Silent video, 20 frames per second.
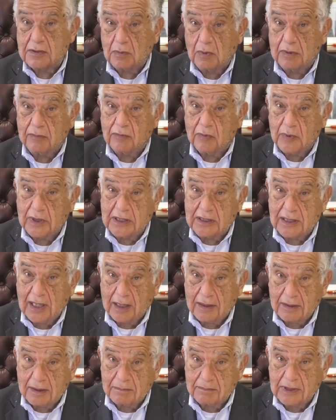We've
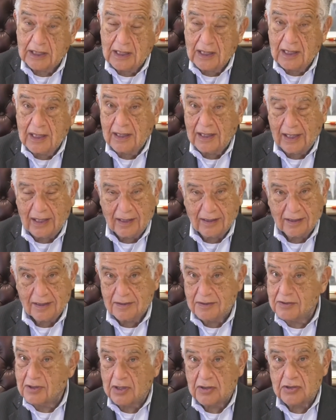redone them, and
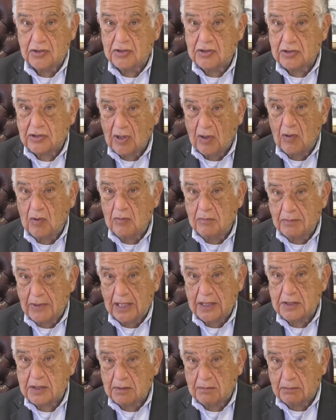there's so
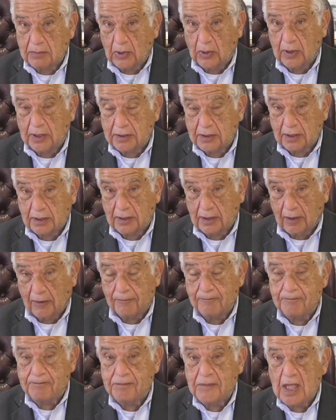much more to go.
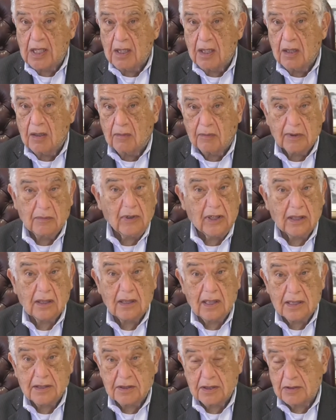We want to
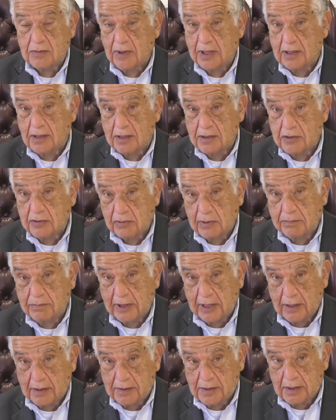concentrate on trip
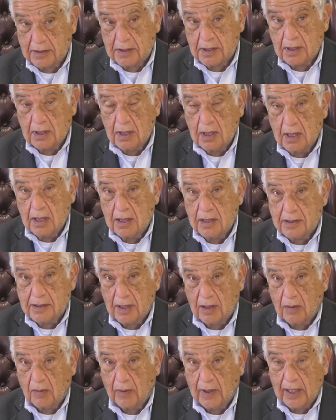hazards.
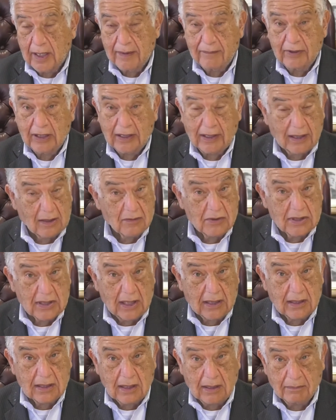So we're having an
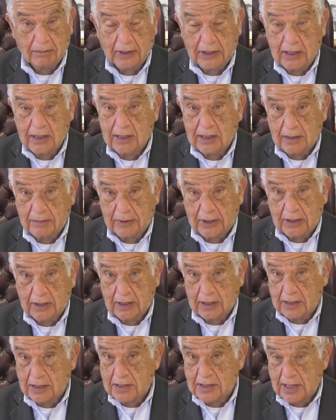outside company come in
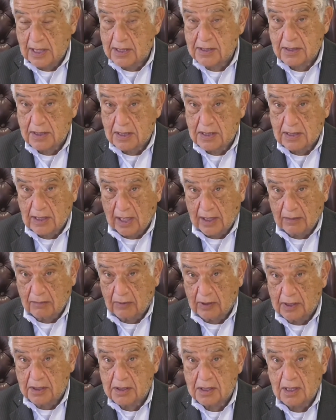and assess the
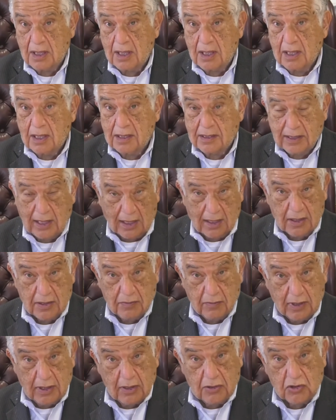sidewalks, tell us
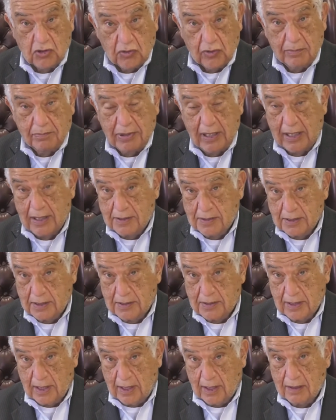where the trip
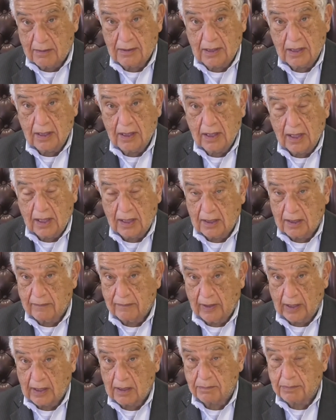hazards are, and
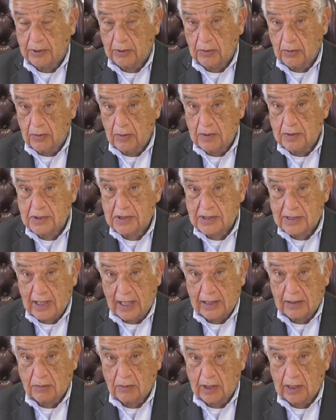develop a whole
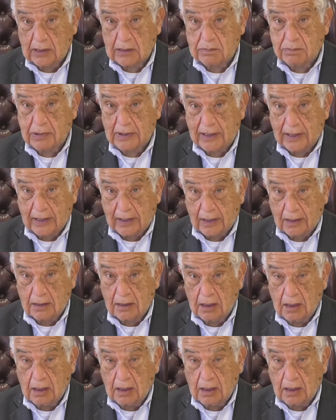sidewalk plan.